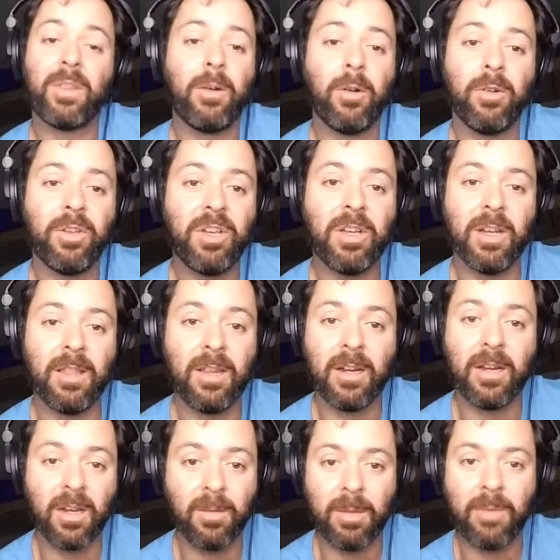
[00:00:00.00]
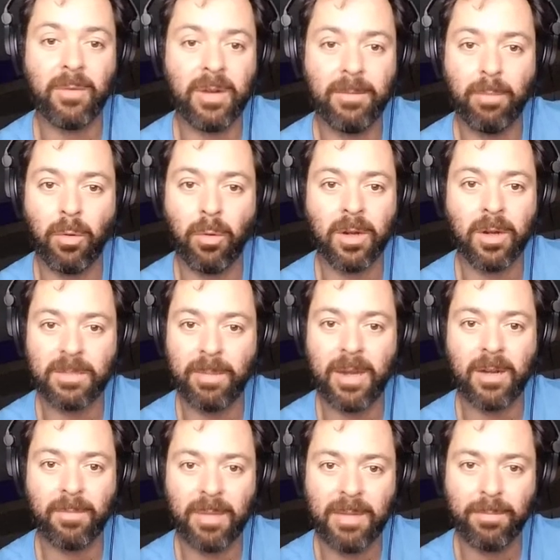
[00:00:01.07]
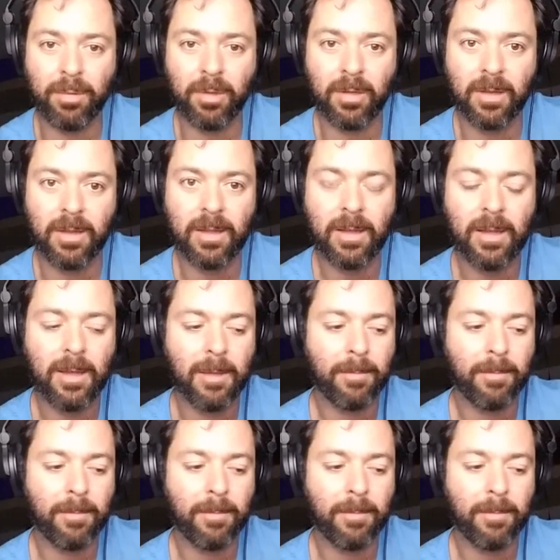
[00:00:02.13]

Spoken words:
because it's for their own good, and they're going to be reborn as better people.